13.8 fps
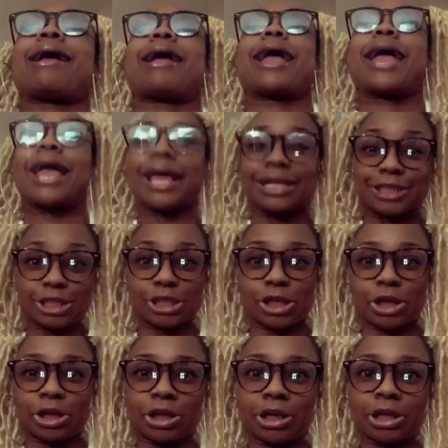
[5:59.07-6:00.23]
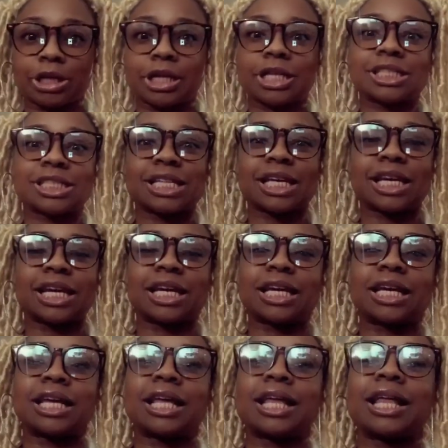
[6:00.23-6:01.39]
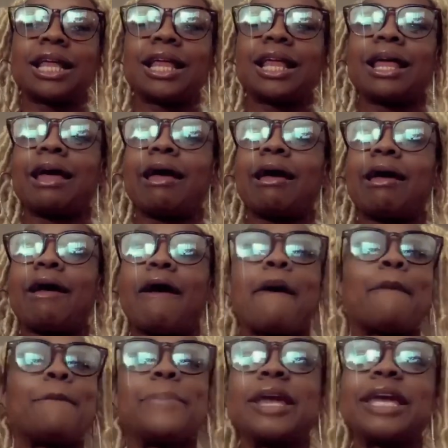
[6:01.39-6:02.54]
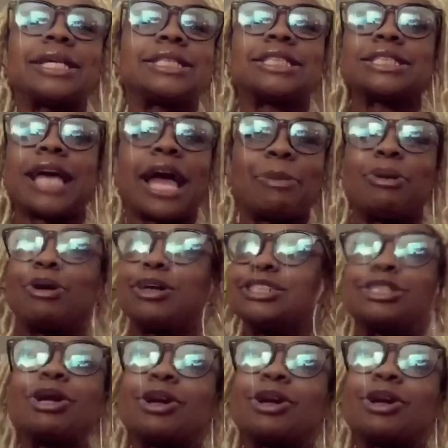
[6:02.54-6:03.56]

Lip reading: answer to being disabled, because you're